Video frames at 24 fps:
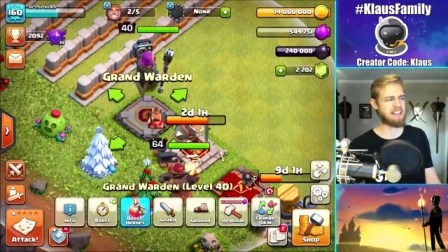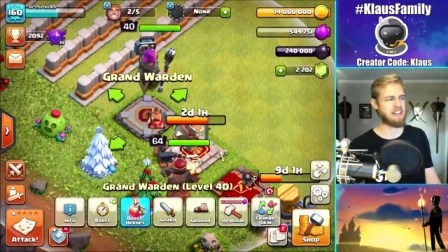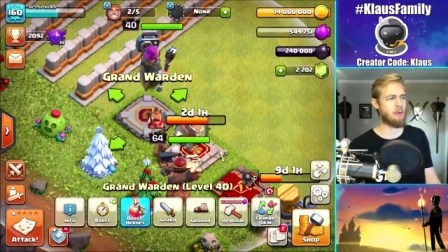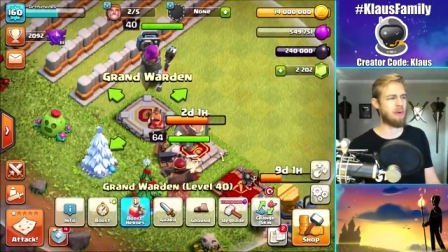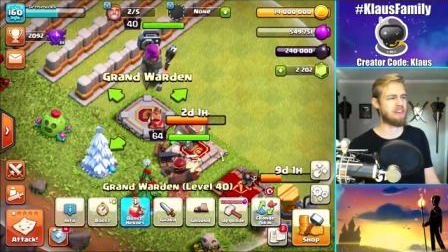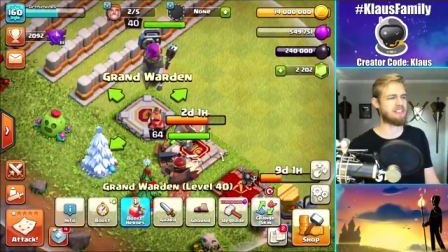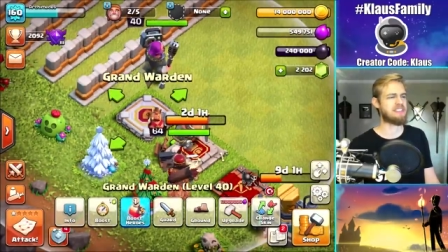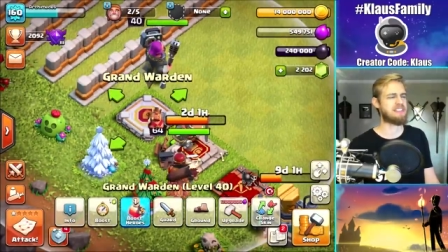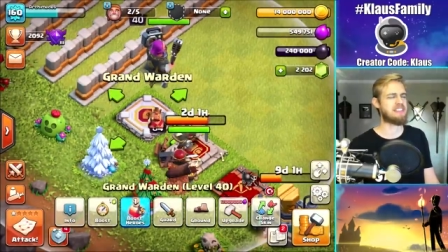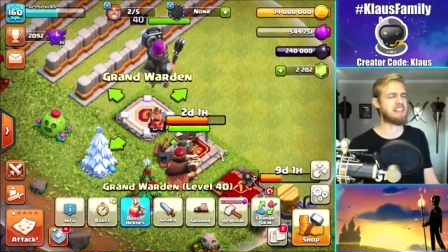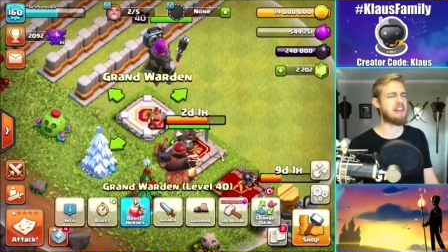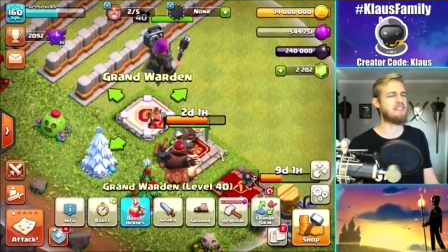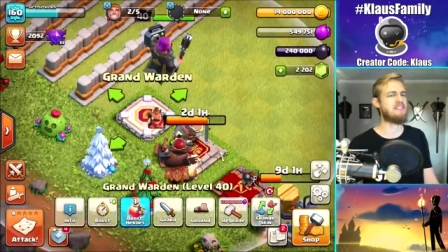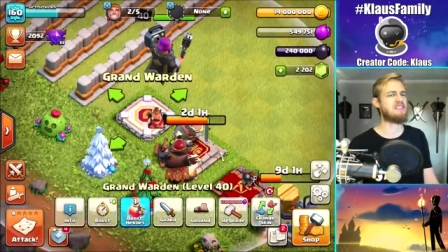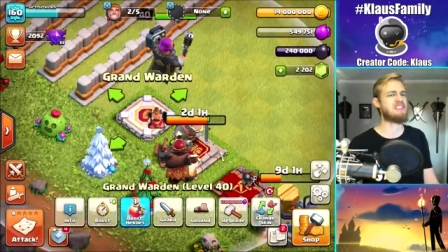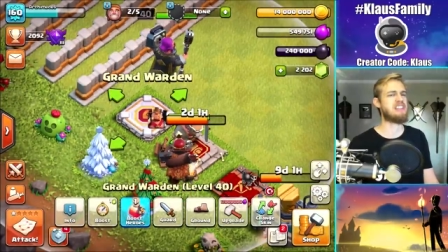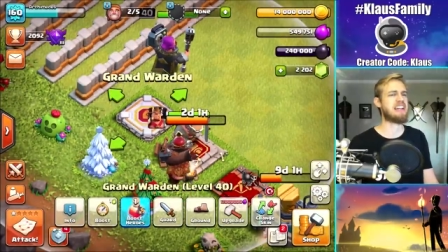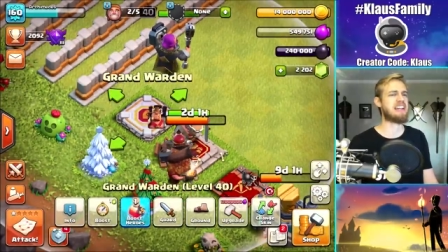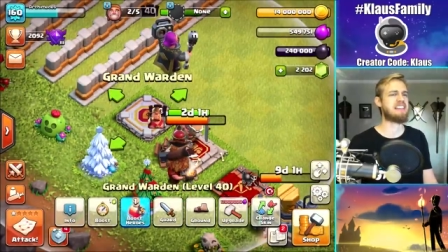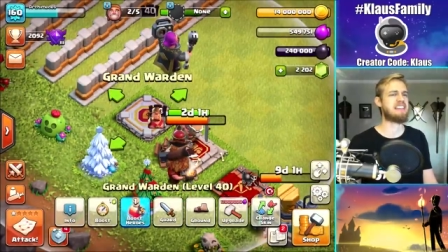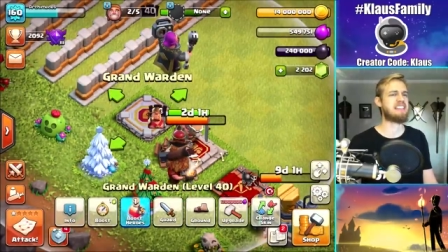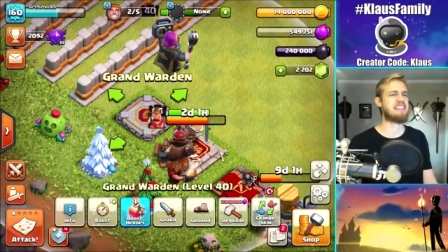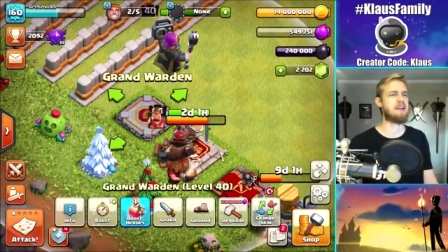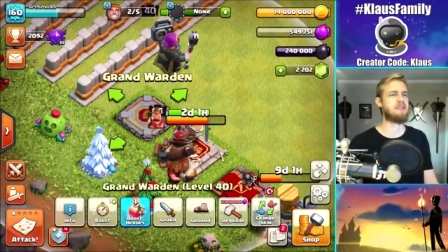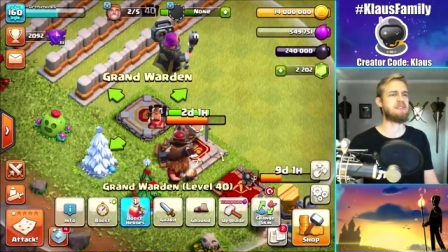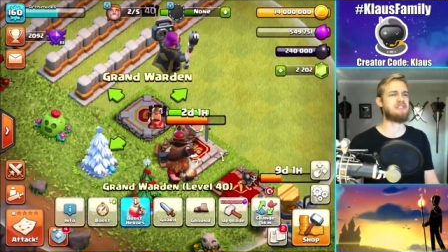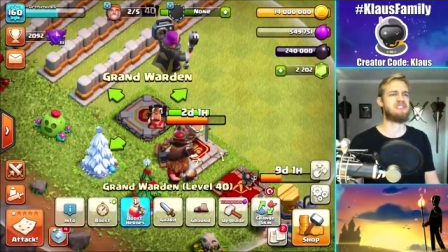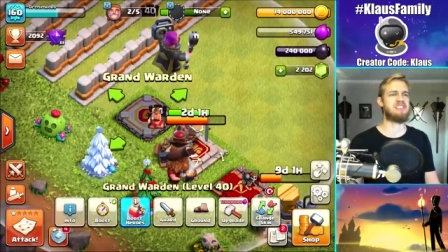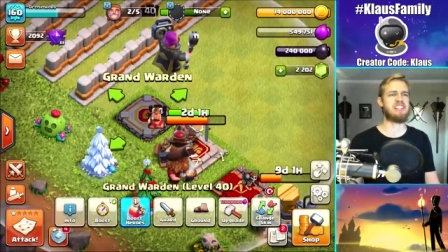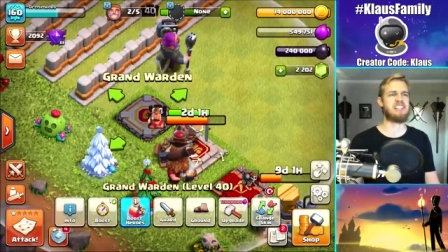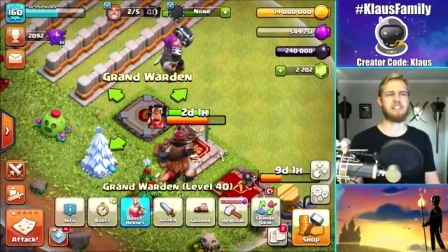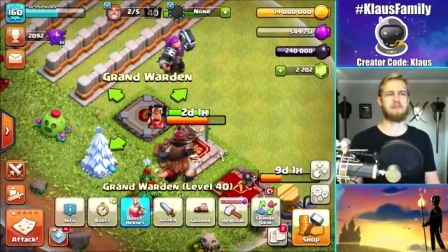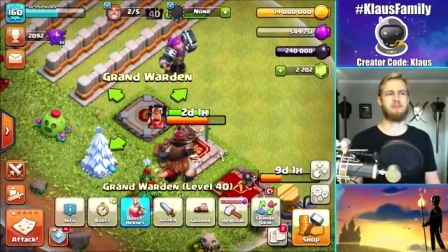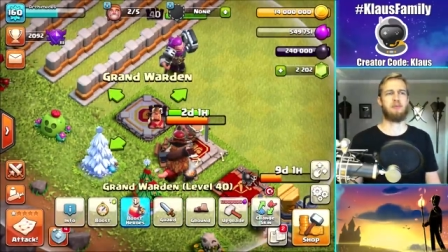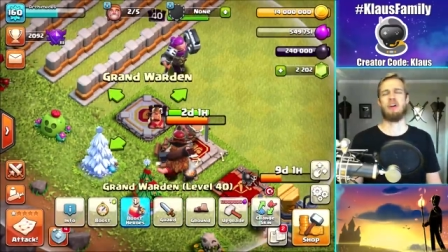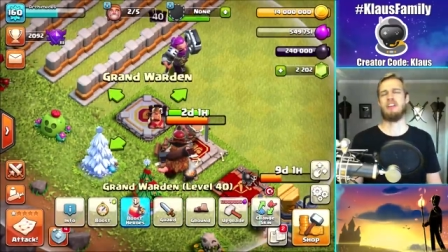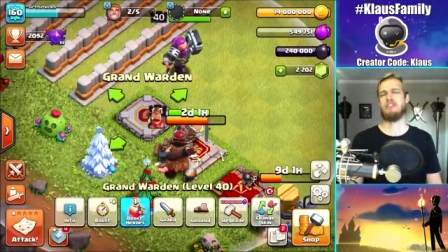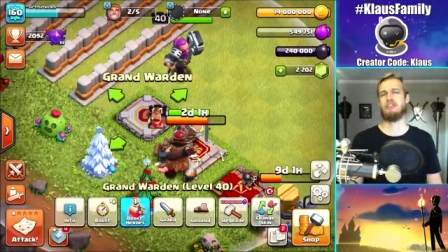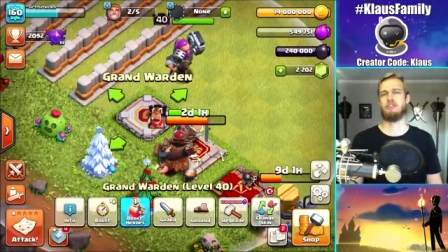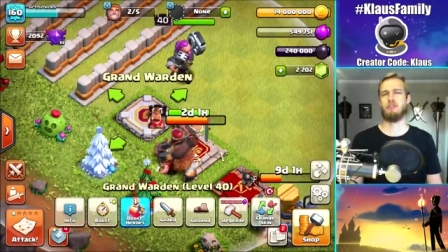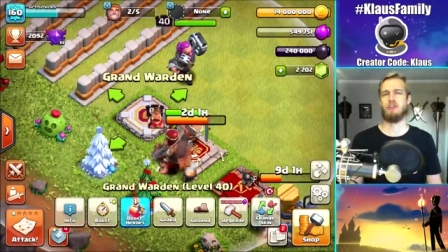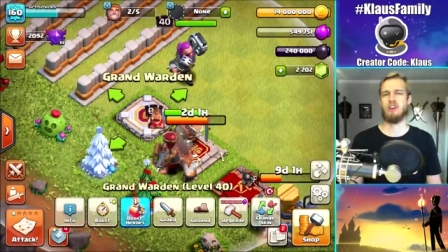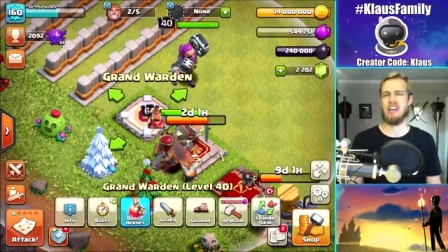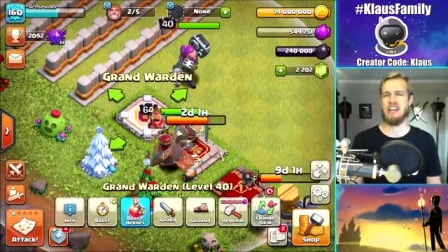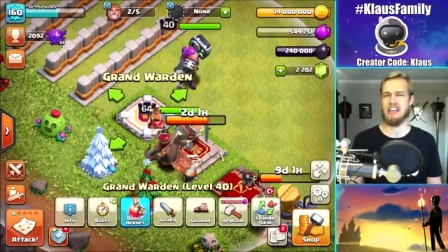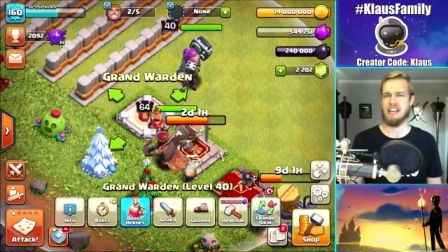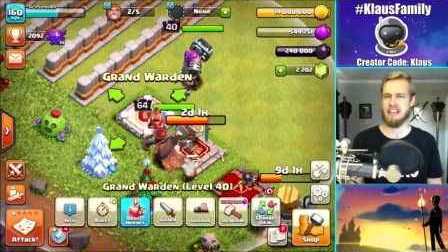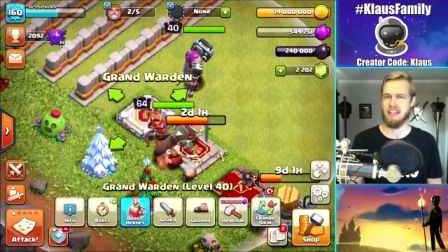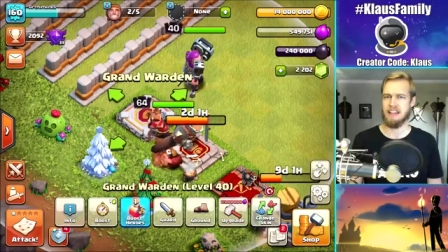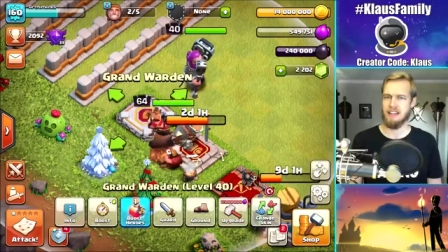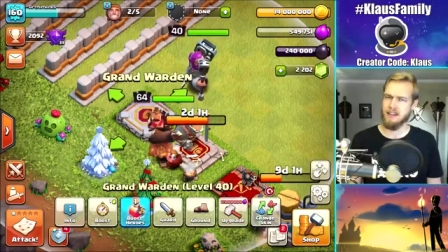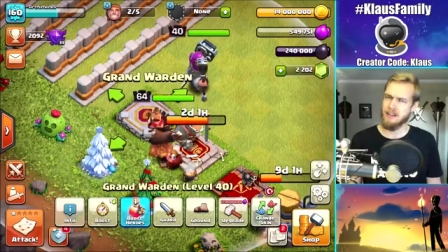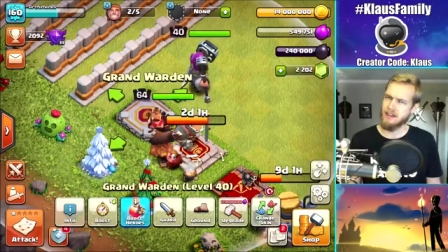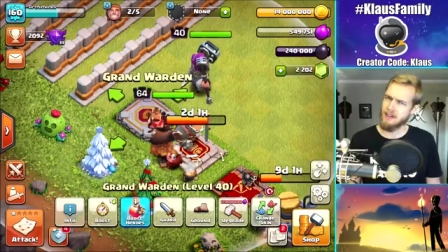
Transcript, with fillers: that wasn't seven seconds, that was 6.3.